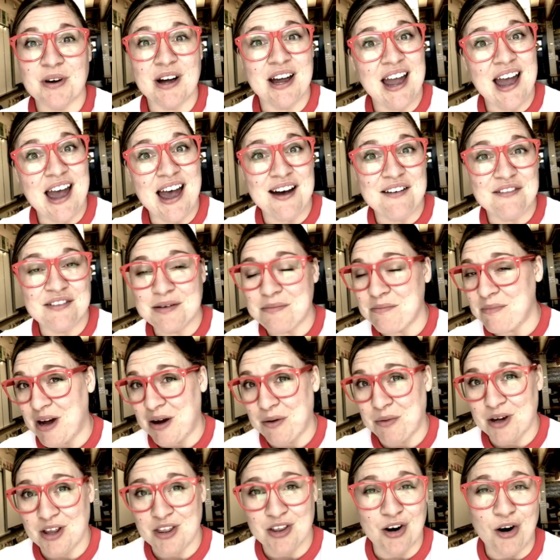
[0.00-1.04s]
haven't
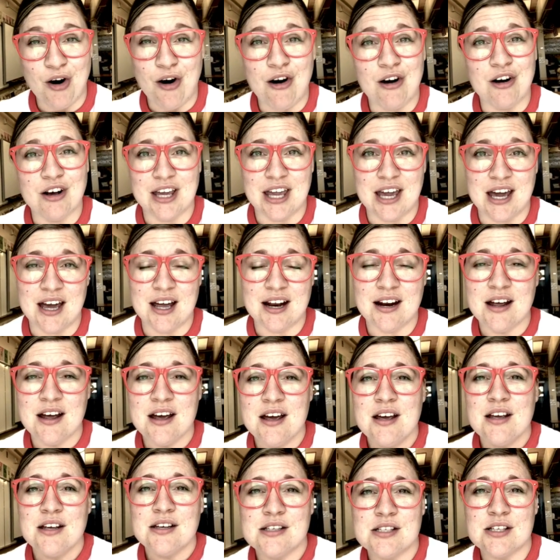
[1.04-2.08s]
met with at all yet.
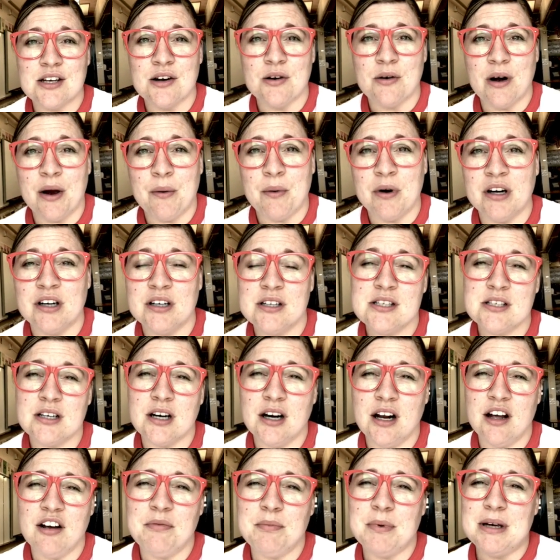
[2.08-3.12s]
So I wanted to
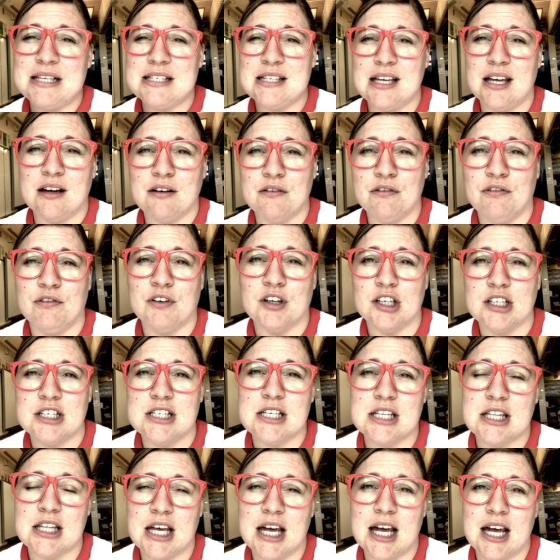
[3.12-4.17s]
start off by saying
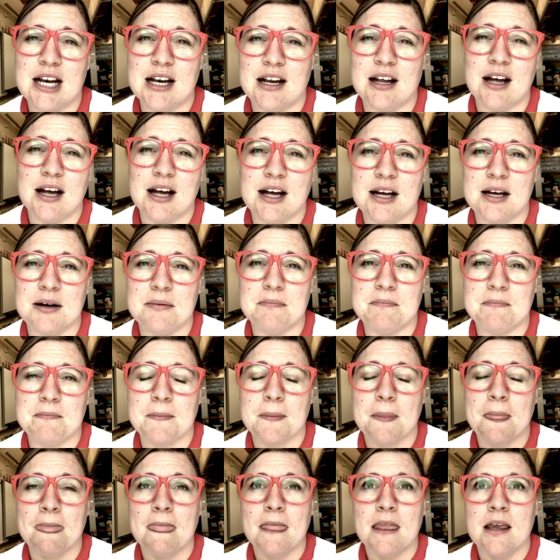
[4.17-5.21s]
first that on
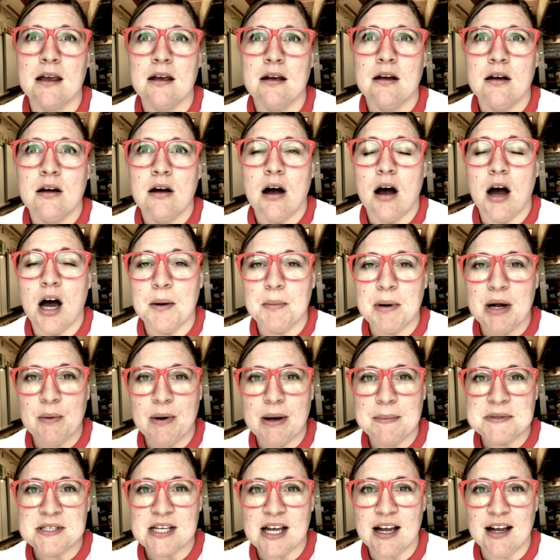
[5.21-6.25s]
my
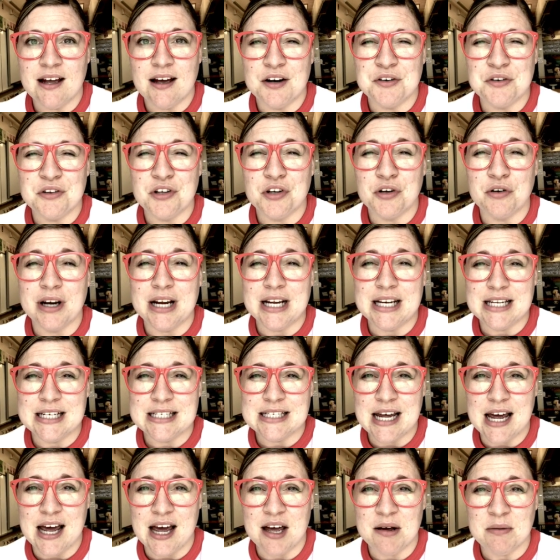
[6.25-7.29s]
website under the grading
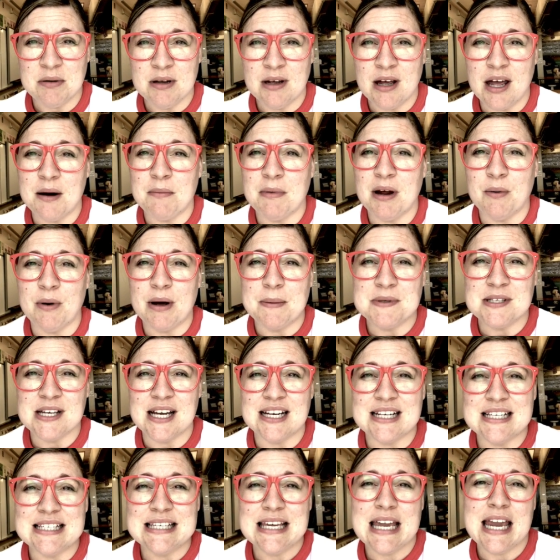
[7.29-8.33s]
tab, and my
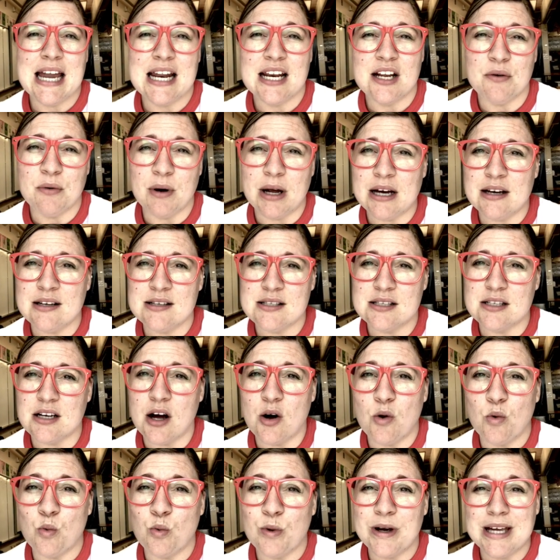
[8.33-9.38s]
website is
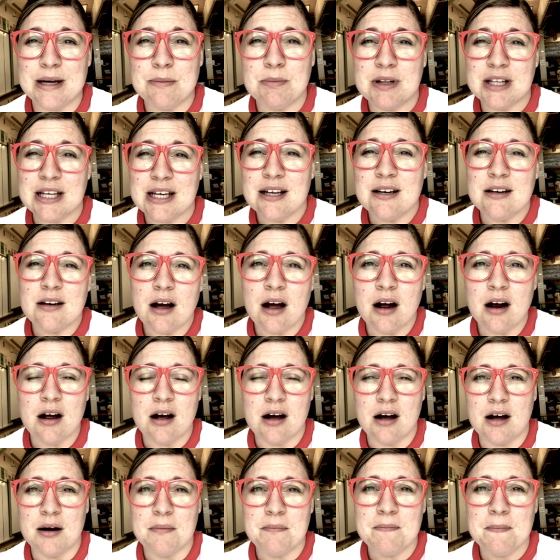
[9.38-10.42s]

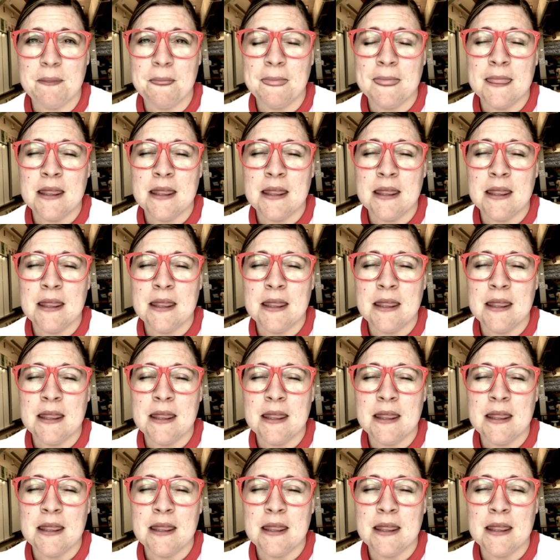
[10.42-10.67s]
katiericks.weebly.com,